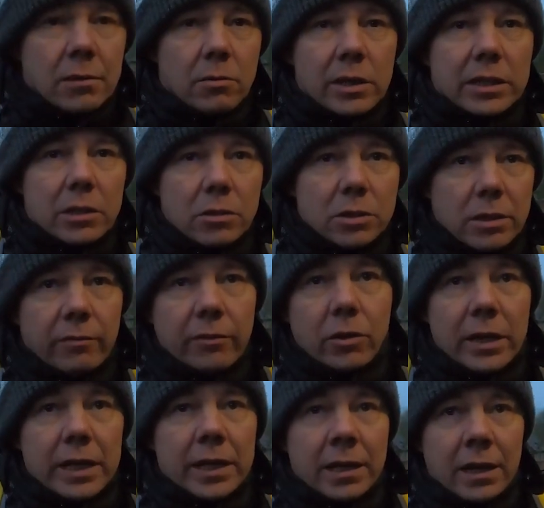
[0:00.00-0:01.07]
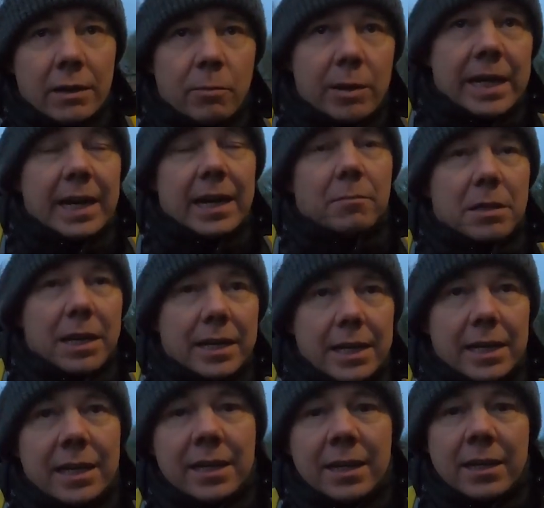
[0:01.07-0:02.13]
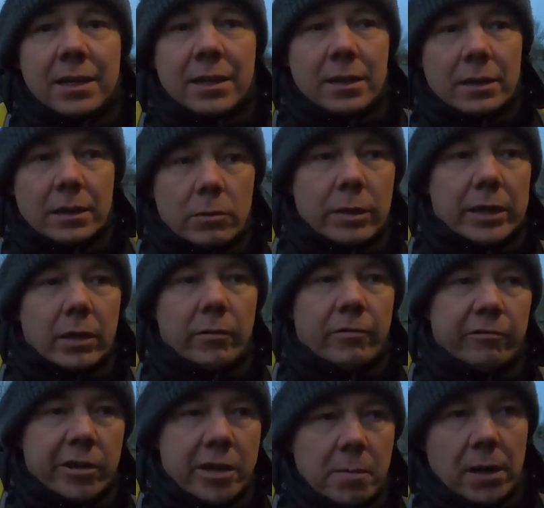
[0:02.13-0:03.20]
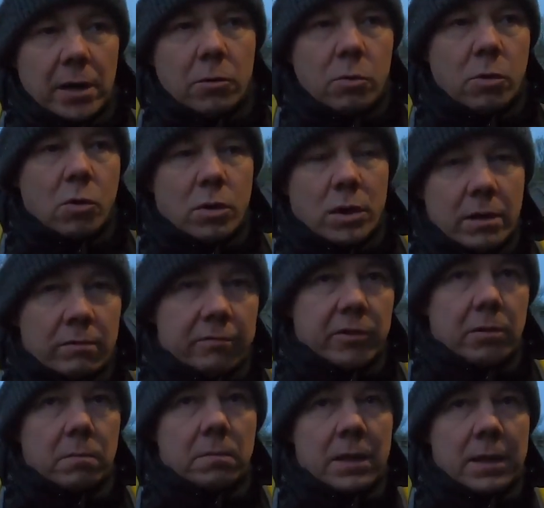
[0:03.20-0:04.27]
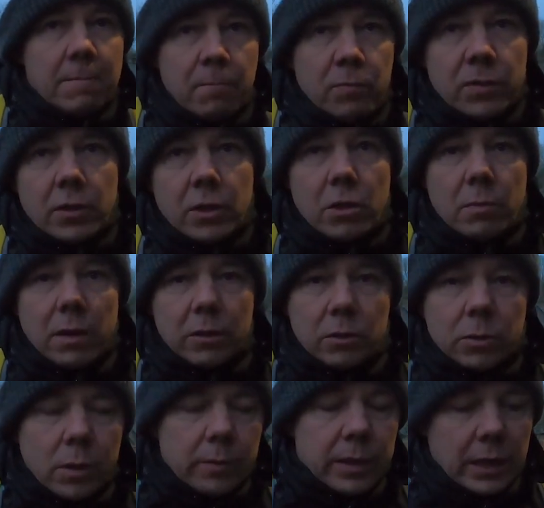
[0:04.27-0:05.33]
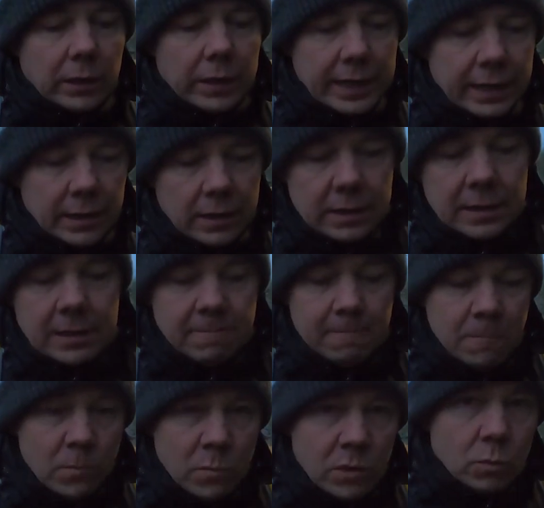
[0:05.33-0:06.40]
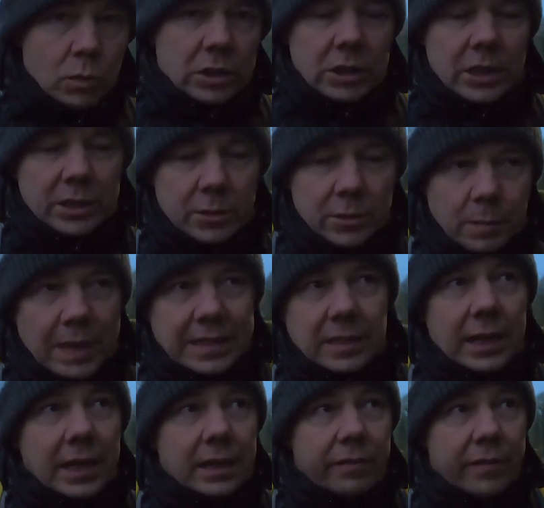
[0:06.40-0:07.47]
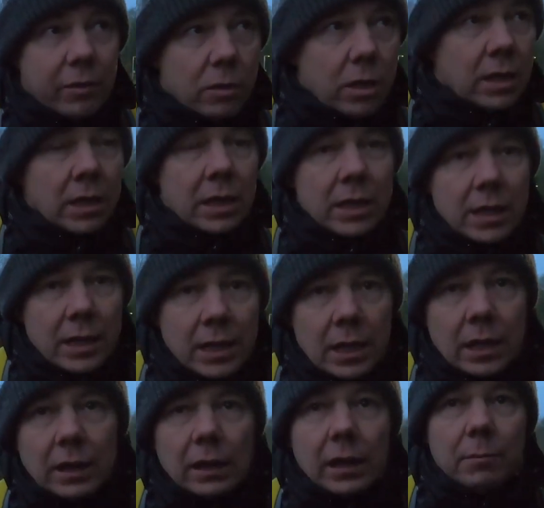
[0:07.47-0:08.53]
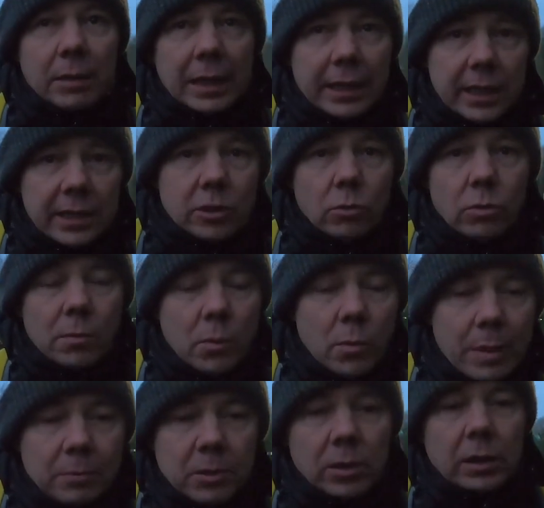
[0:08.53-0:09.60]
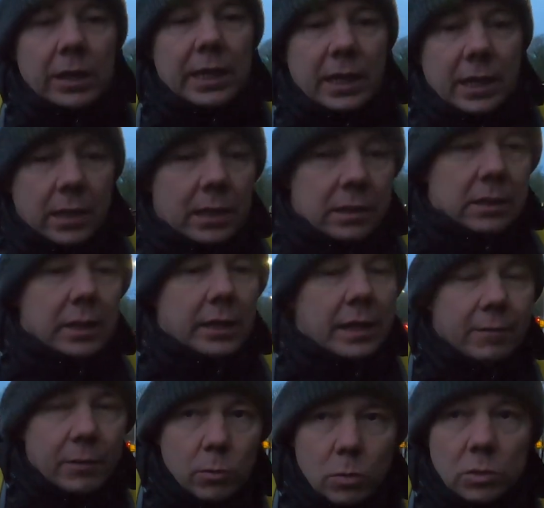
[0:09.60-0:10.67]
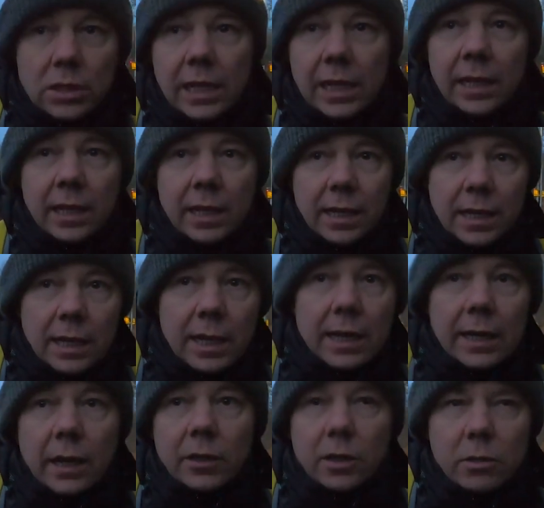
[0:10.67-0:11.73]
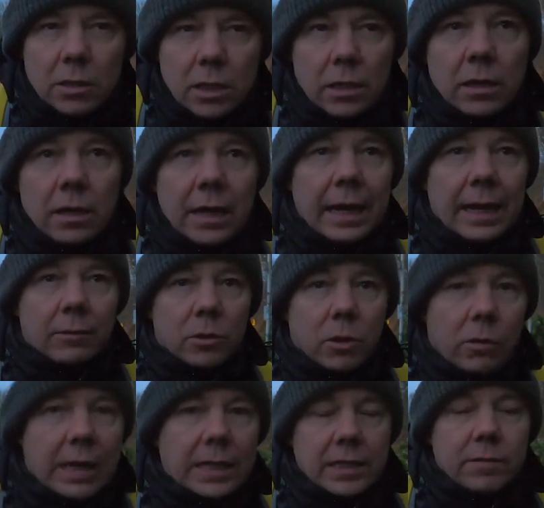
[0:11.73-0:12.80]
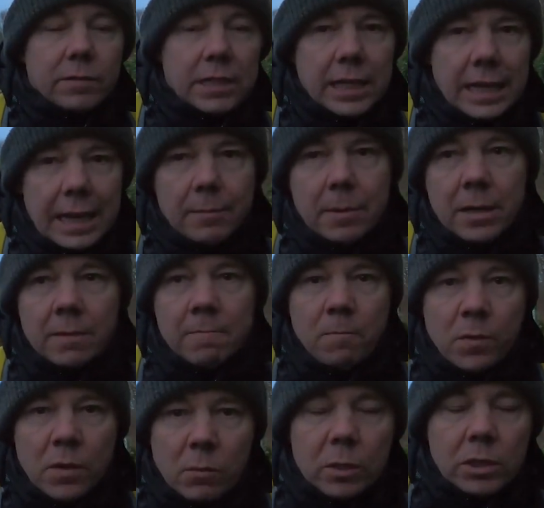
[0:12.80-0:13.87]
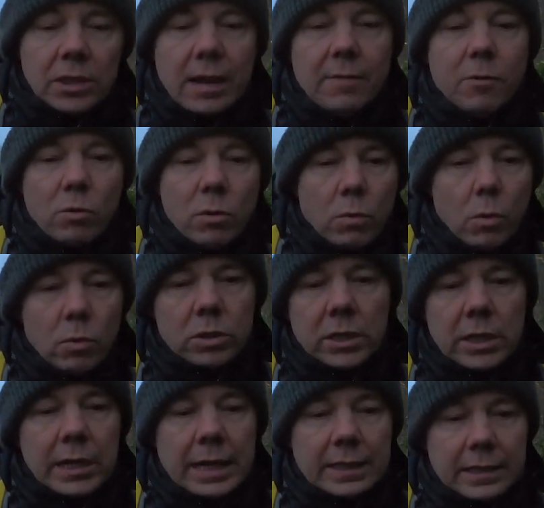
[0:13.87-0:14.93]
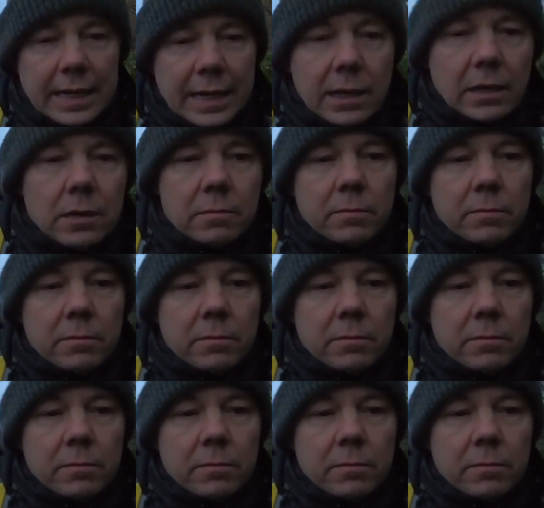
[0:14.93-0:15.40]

we do some vlogging and we can update it. We've got a three mile walk from New Mills where we are now, which gets us back to Hayfield. I'll update this all on my website so you would have the walks there and I use the Outdooractive app which have all the walks so you can download